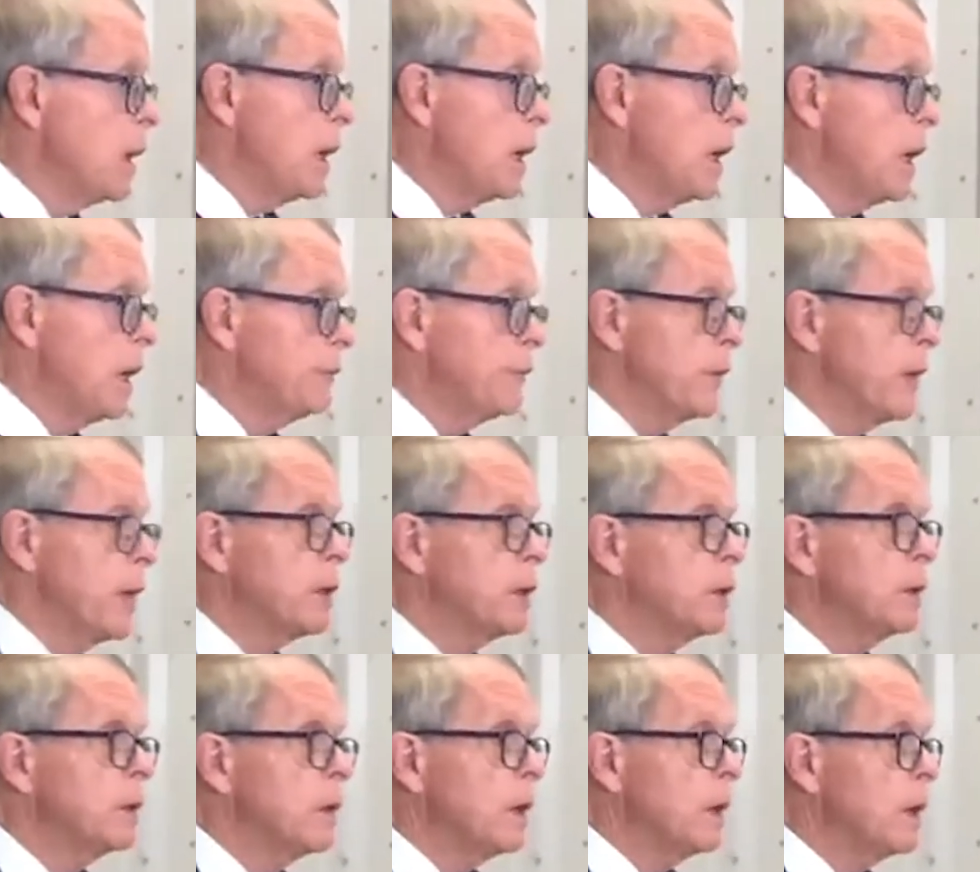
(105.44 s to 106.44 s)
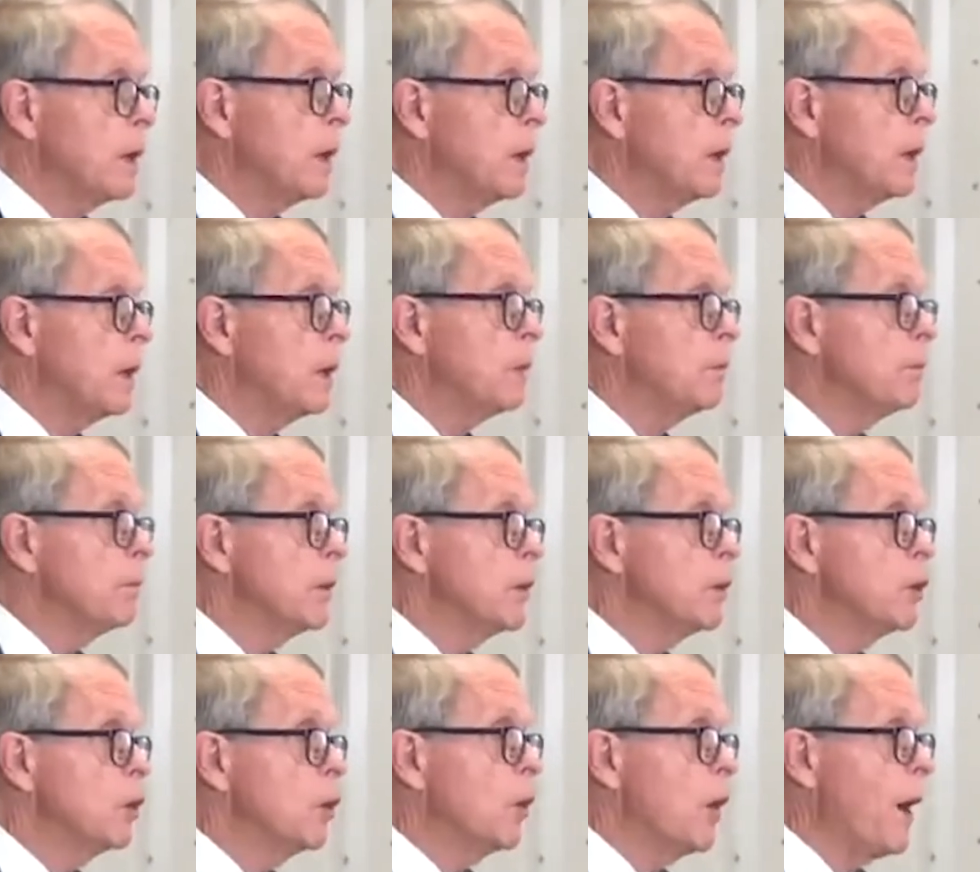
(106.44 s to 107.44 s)
I think
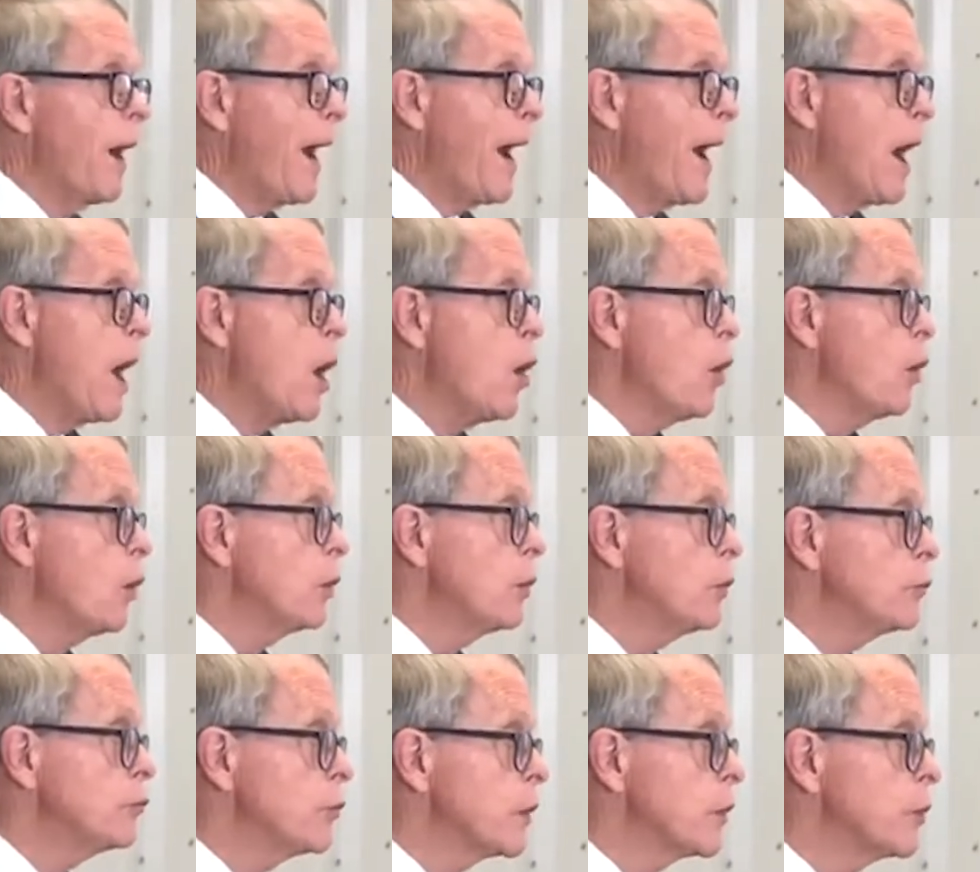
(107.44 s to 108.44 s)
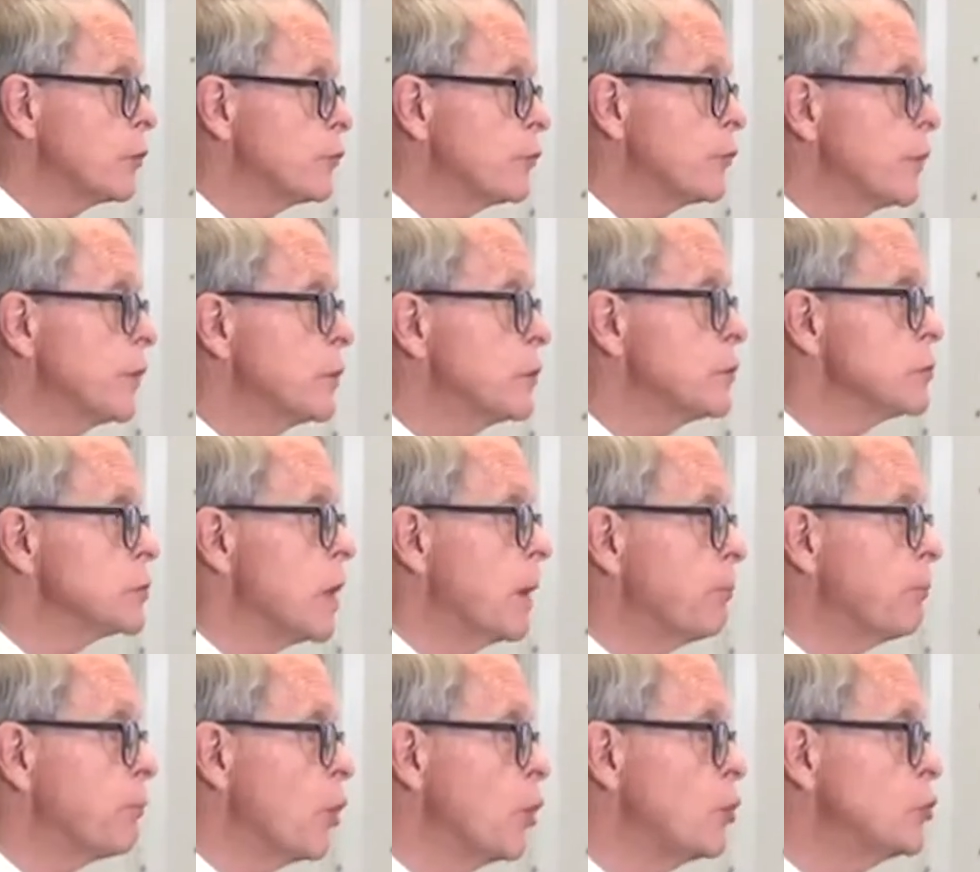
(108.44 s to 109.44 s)
how trick-or-treaters
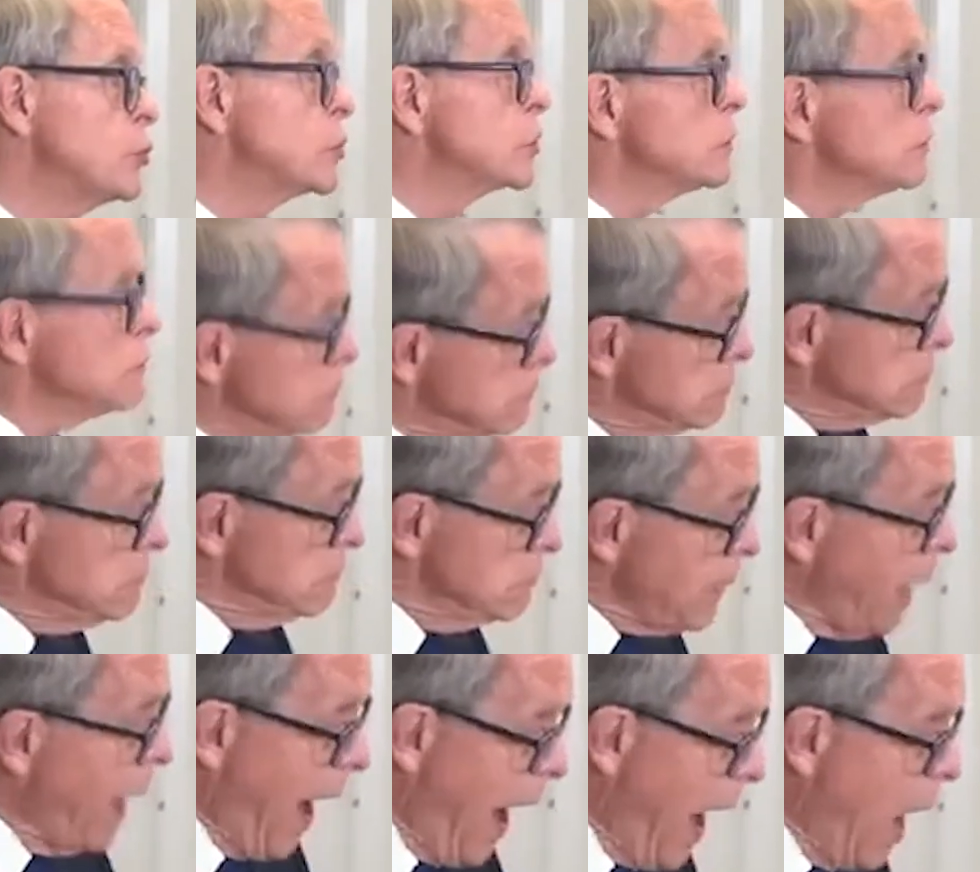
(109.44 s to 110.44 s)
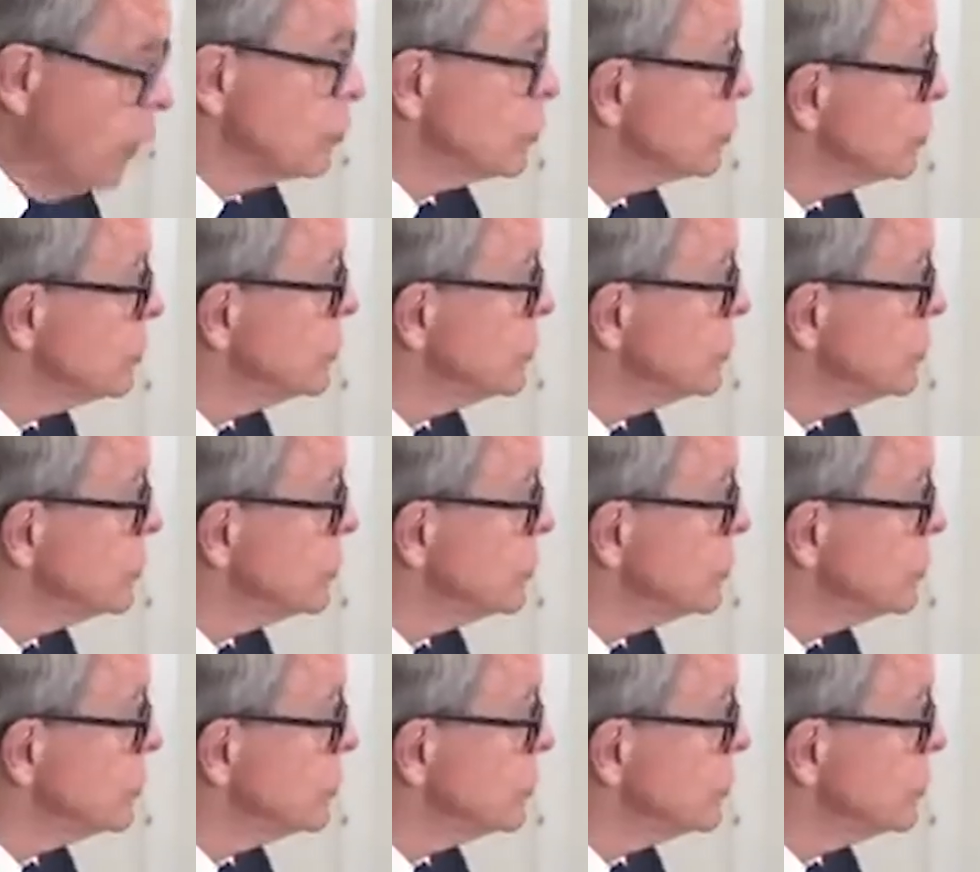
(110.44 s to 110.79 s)
approach a house